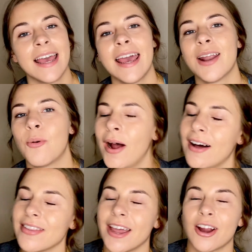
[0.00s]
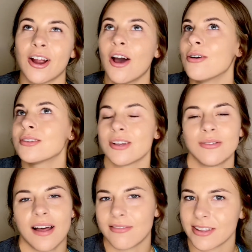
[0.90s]
and while they're oh so
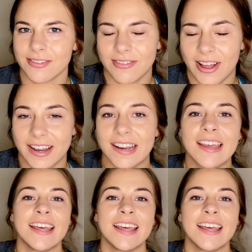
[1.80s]
lovely fun,